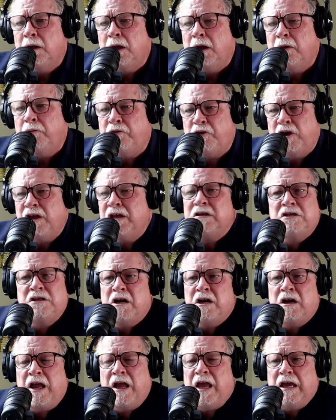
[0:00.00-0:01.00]
for his
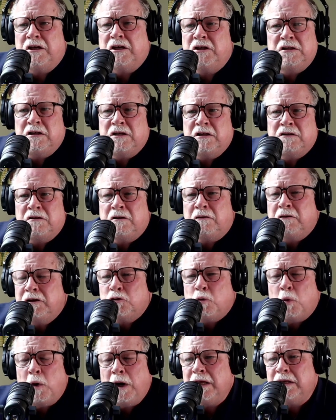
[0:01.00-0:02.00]
young age, he's in his early
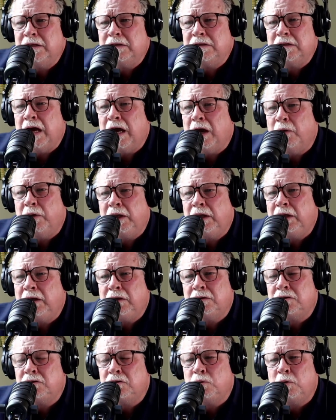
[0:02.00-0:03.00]
20s now, and
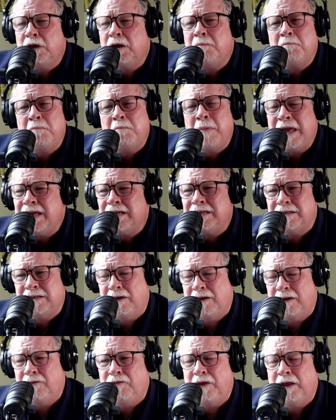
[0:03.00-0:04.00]
he's doing
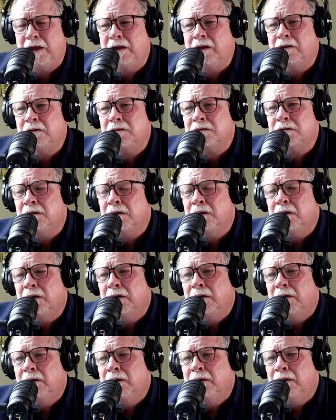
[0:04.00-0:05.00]
amazing things. Yeah.
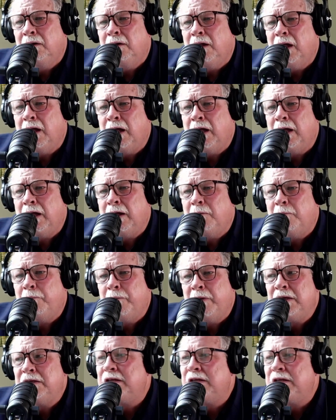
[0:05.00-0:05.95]
He's